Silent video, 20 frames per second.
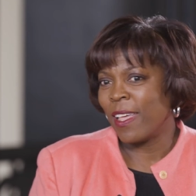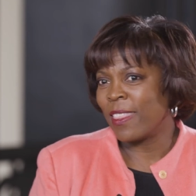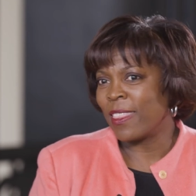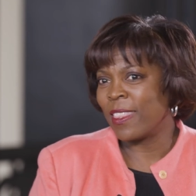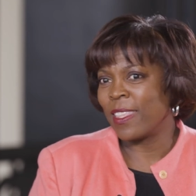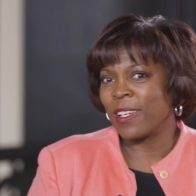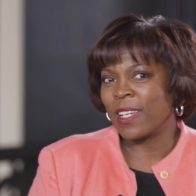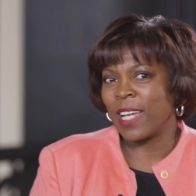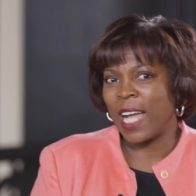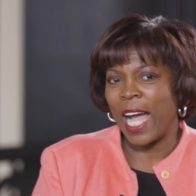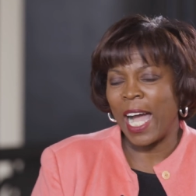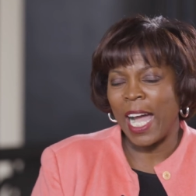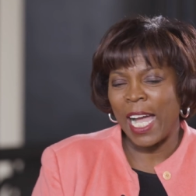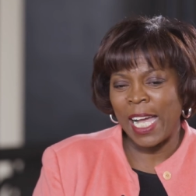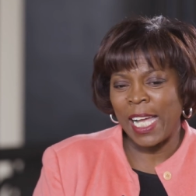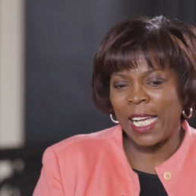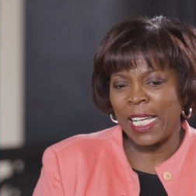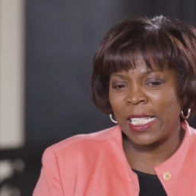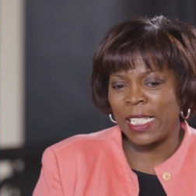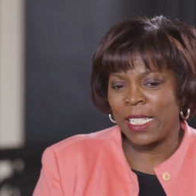the
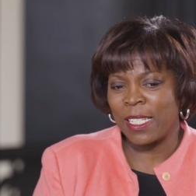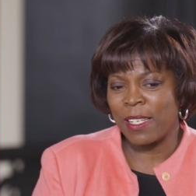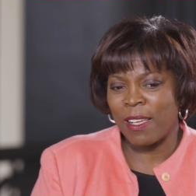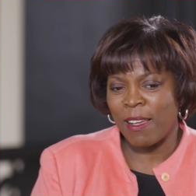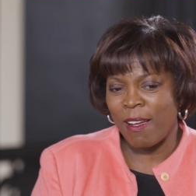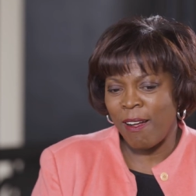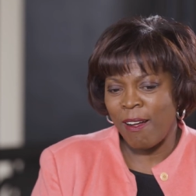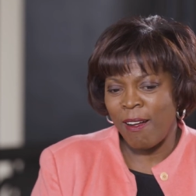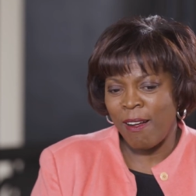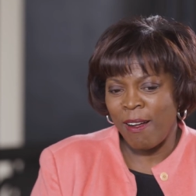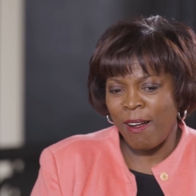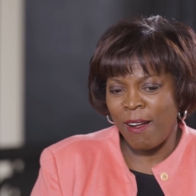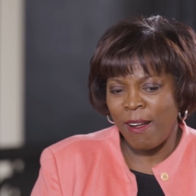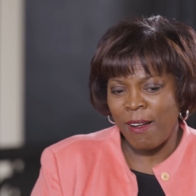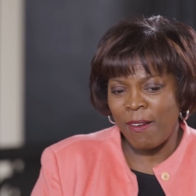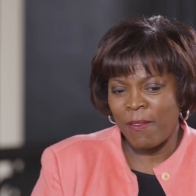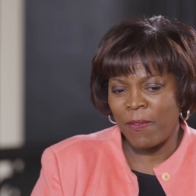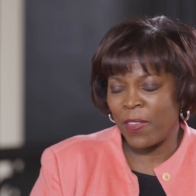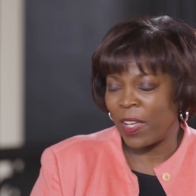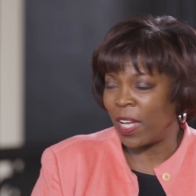kind
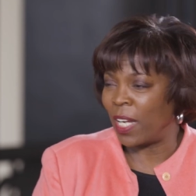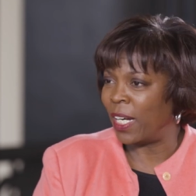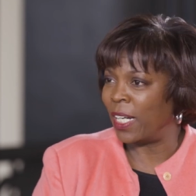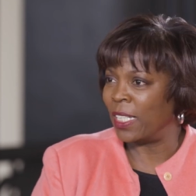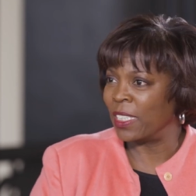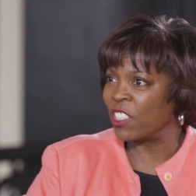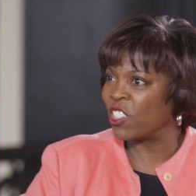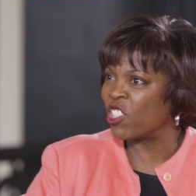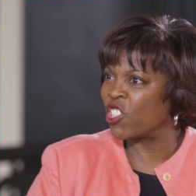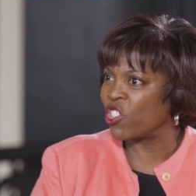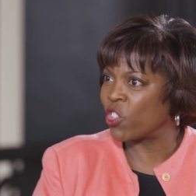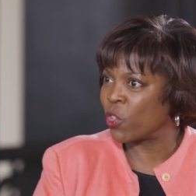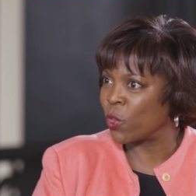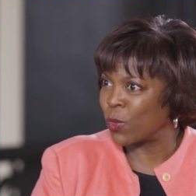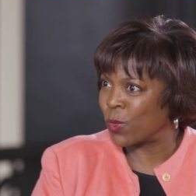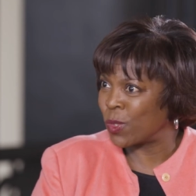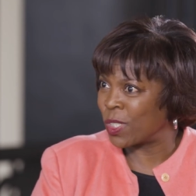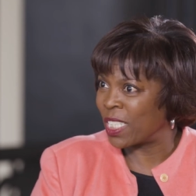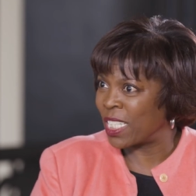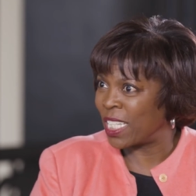of
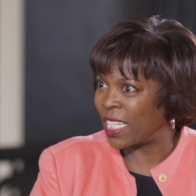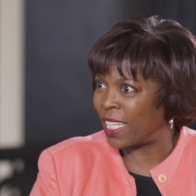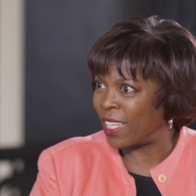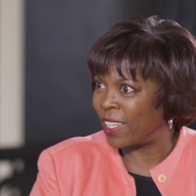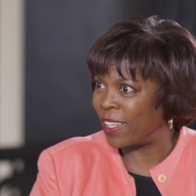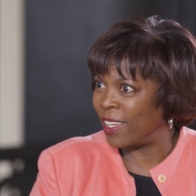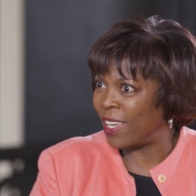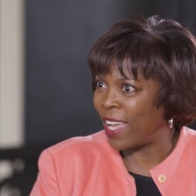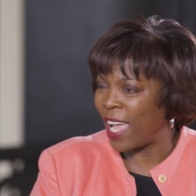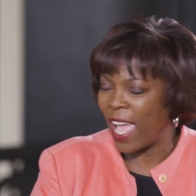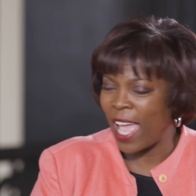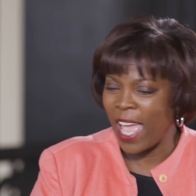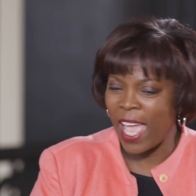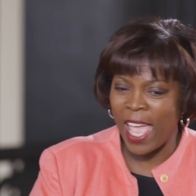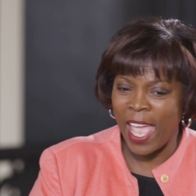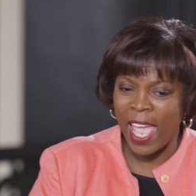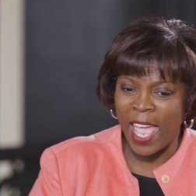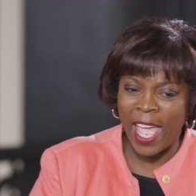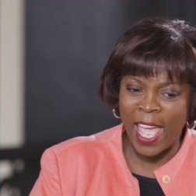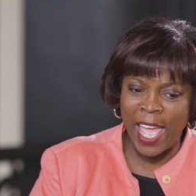uncertainty
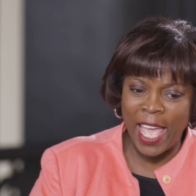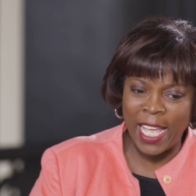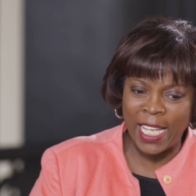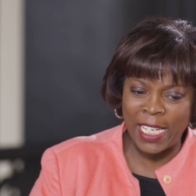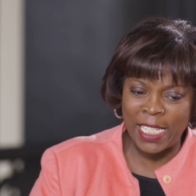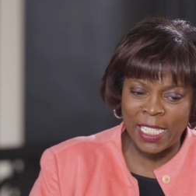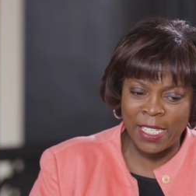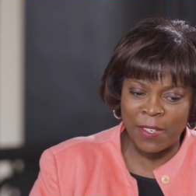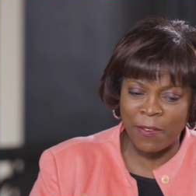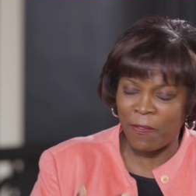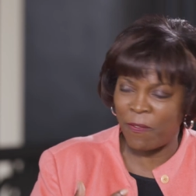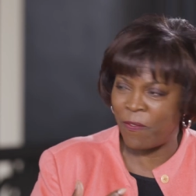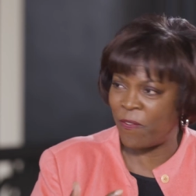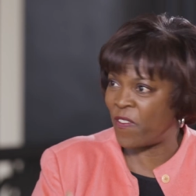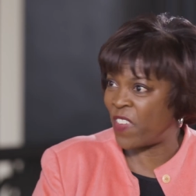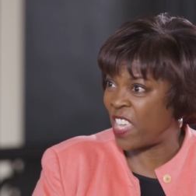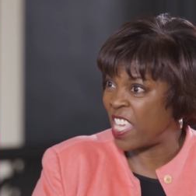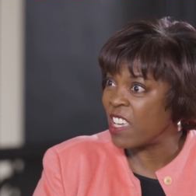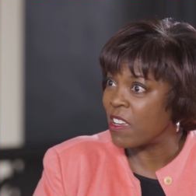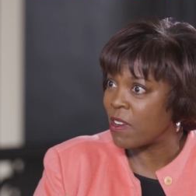and
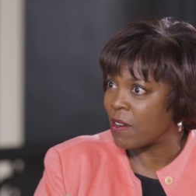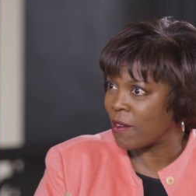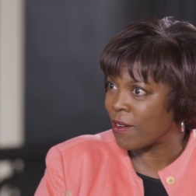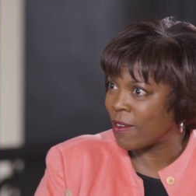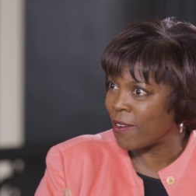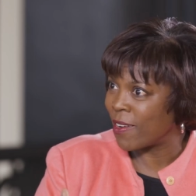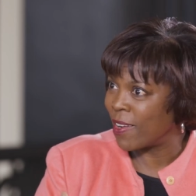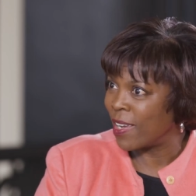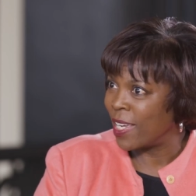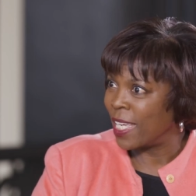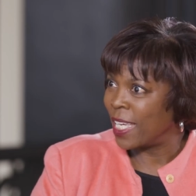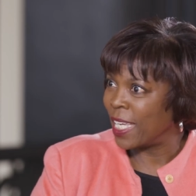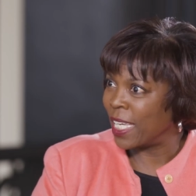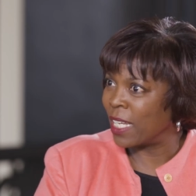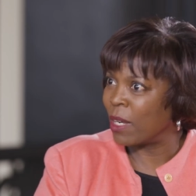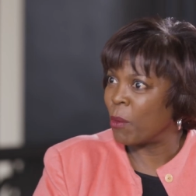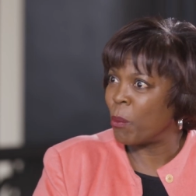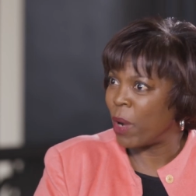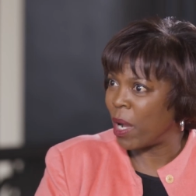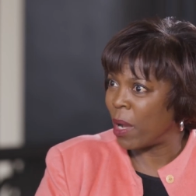fear
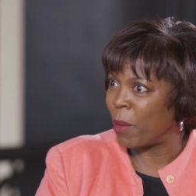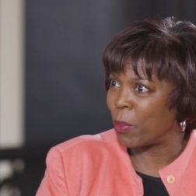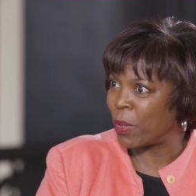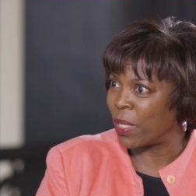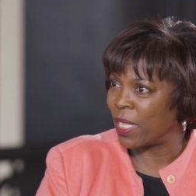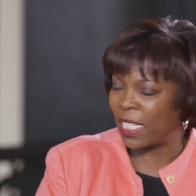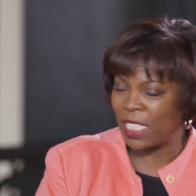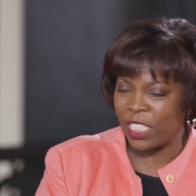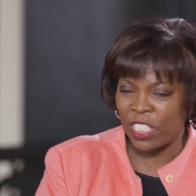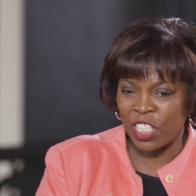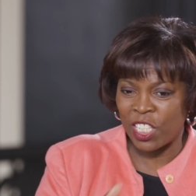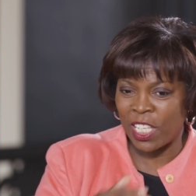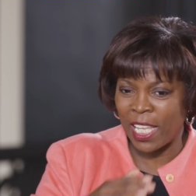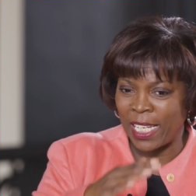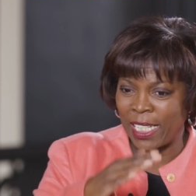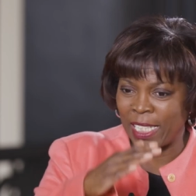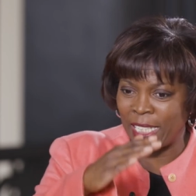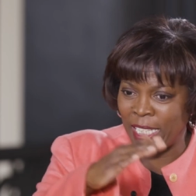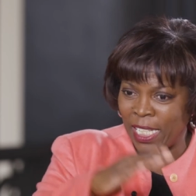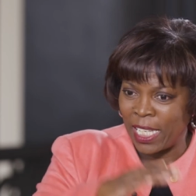in a population
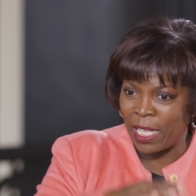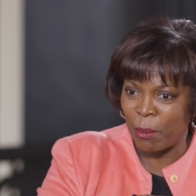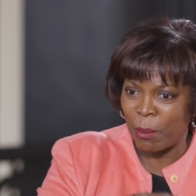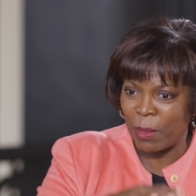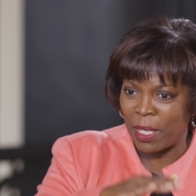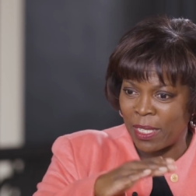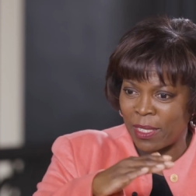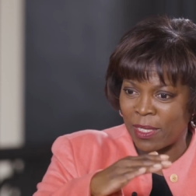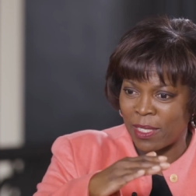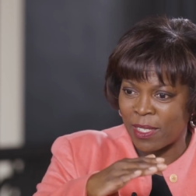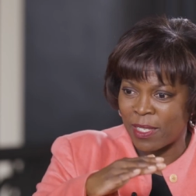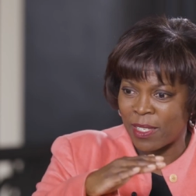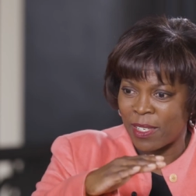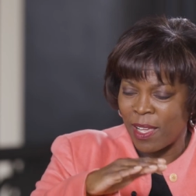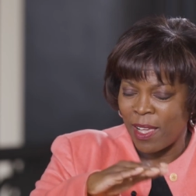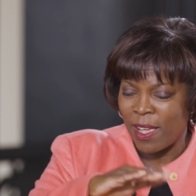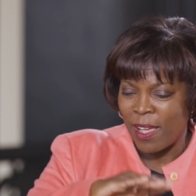that limits